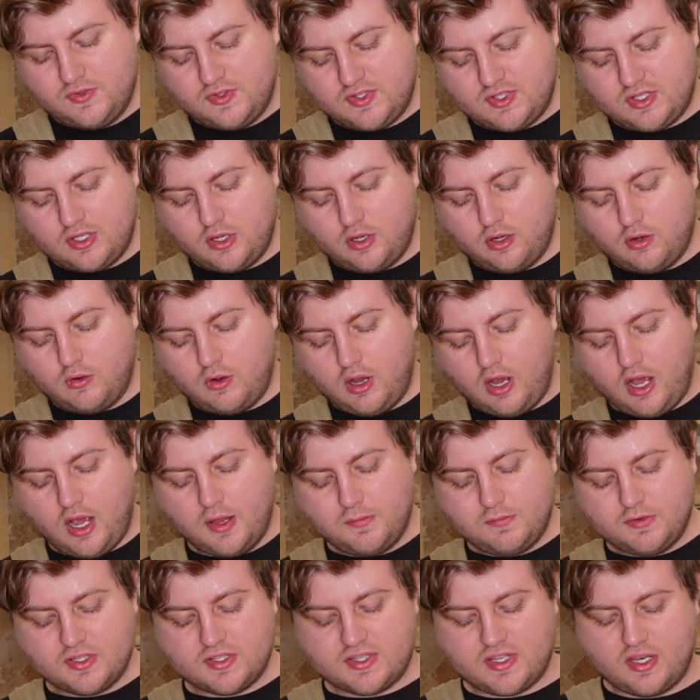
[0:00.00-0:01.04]
So
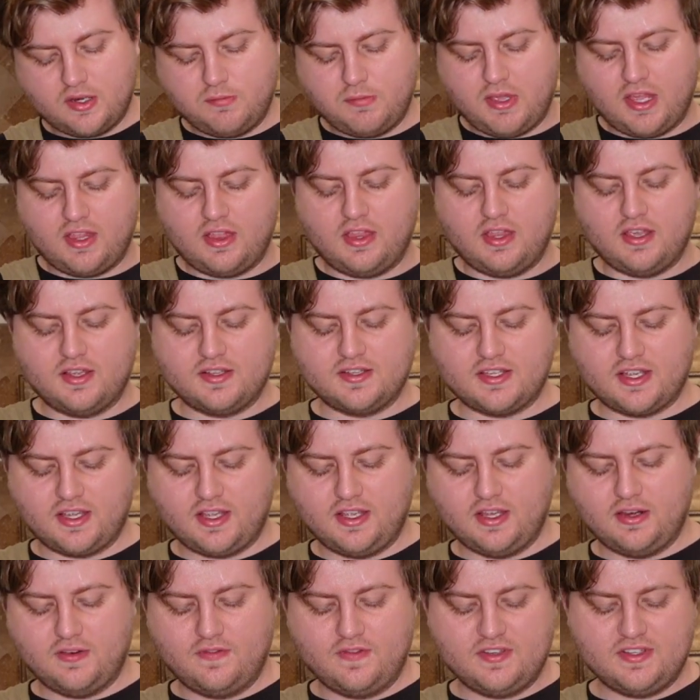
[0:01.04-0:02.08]
I'm just gonna make the
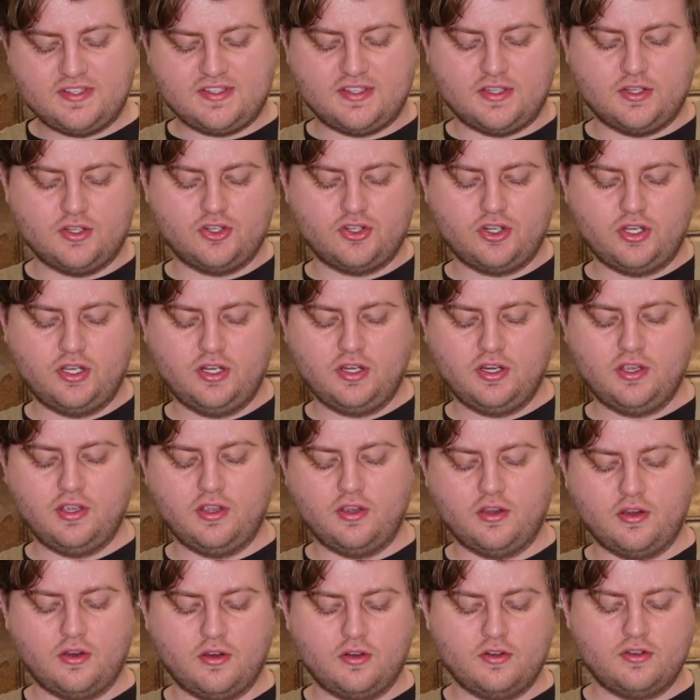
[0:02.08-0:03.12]
executive decision
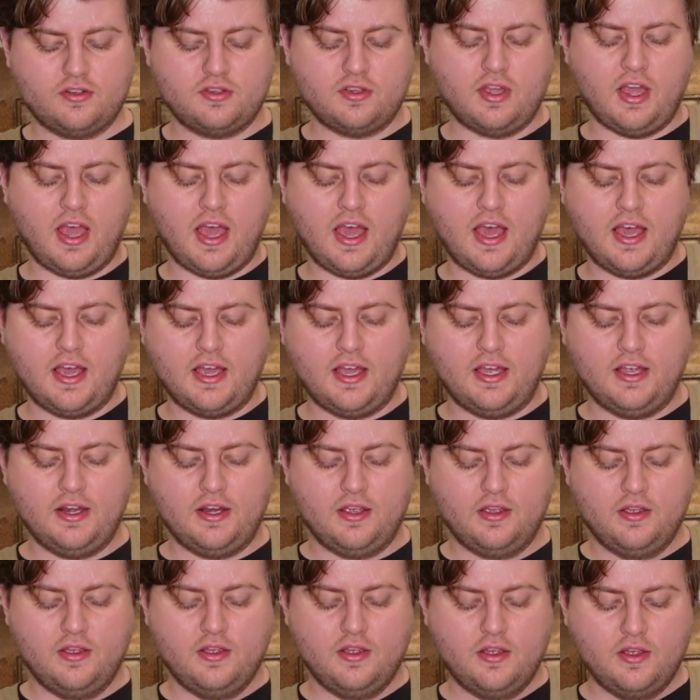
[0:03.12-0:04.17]
here to add
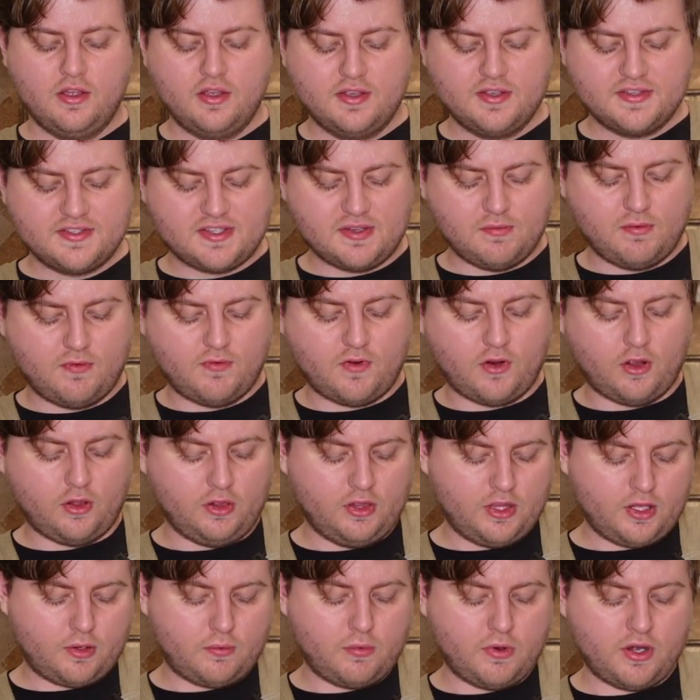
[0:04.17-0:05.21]
some of our
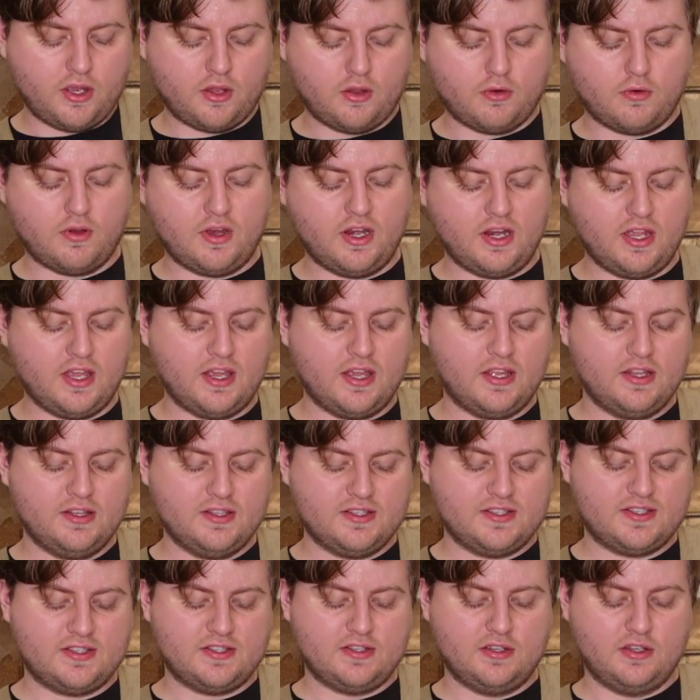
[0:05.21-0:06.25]
liquid
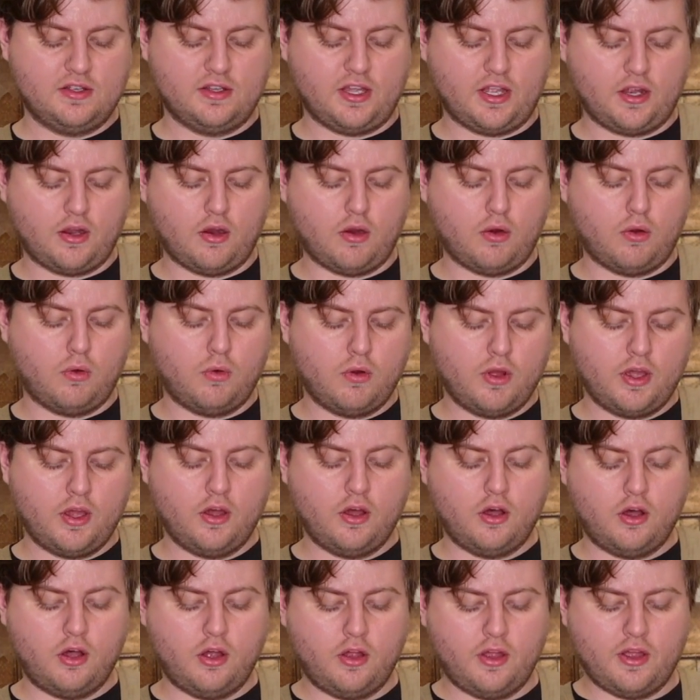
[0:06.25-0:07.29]
ingredients, like our
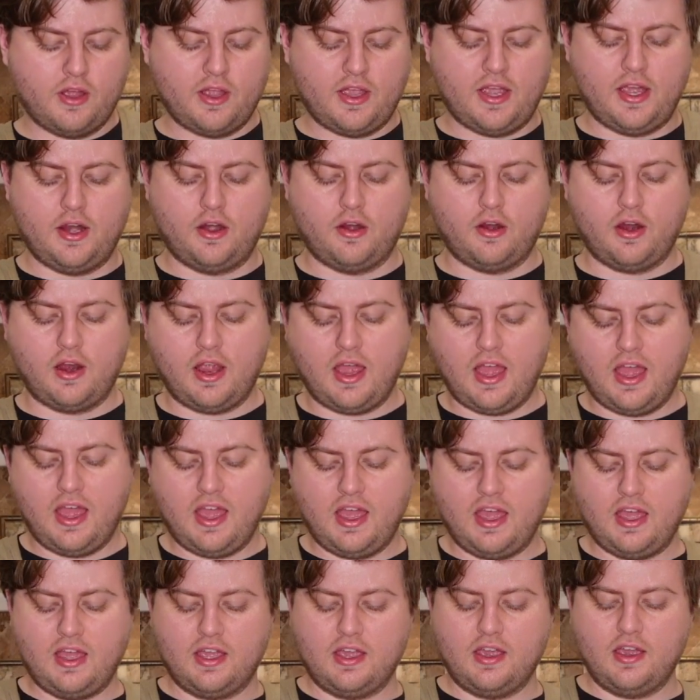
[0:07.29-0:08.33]
oil and our
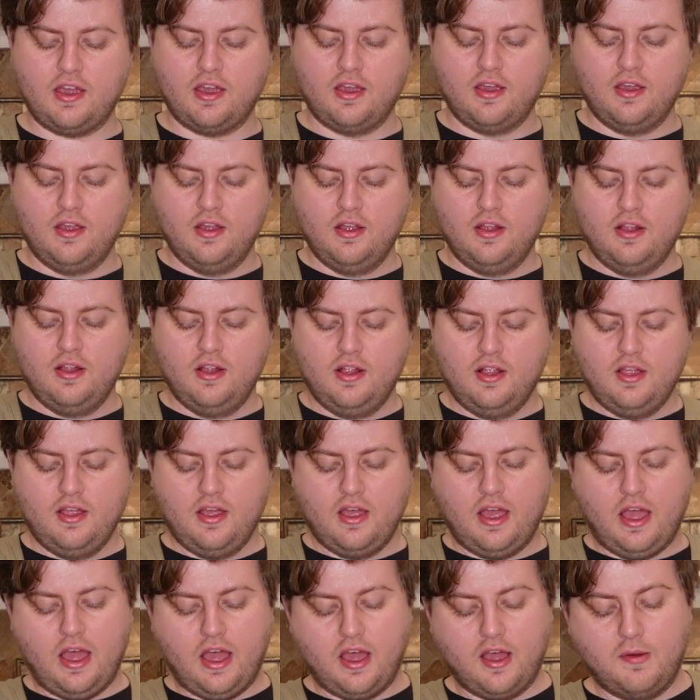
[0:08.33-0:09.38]
egg.
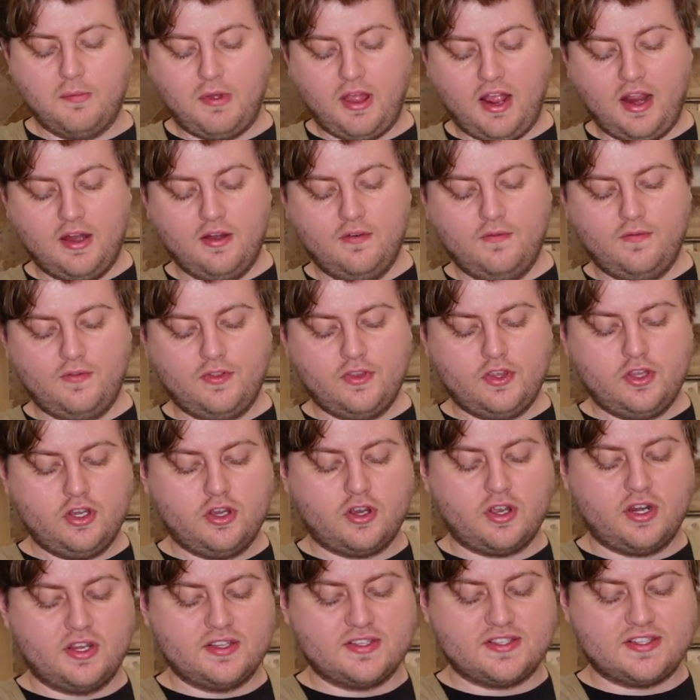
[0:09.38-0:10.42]
And you're
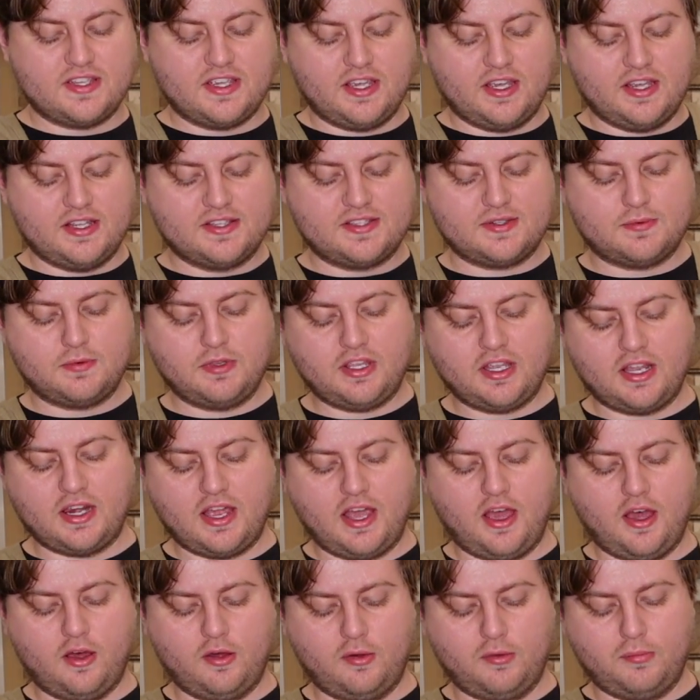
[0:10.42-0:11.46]
gonna see, it's really gonna
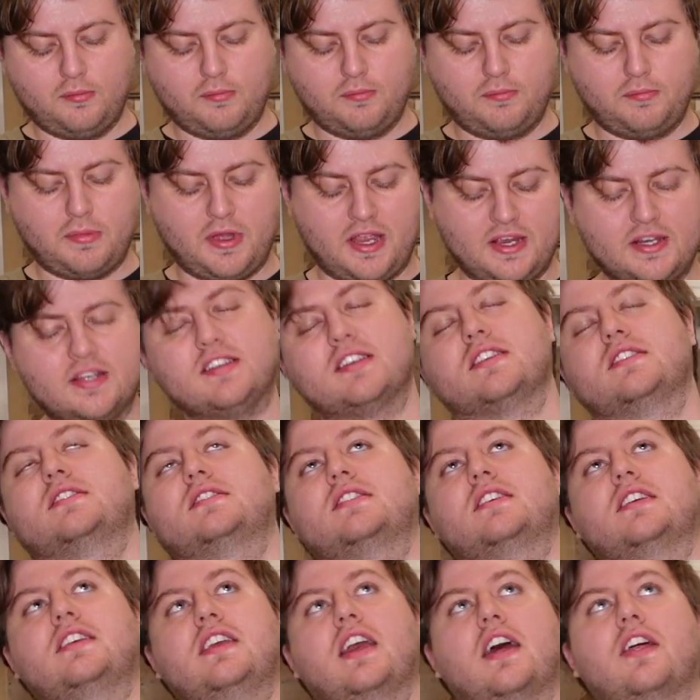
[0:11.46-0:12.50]
help bind it
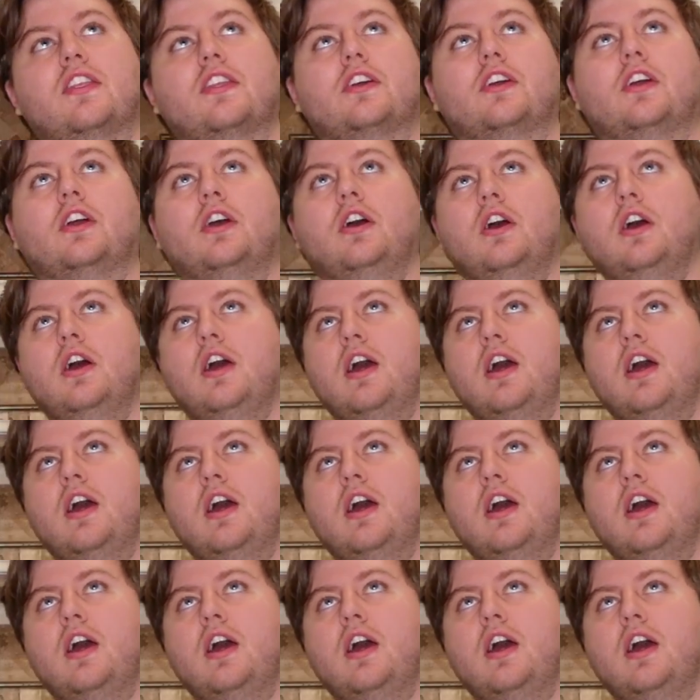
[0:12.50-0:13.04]
together.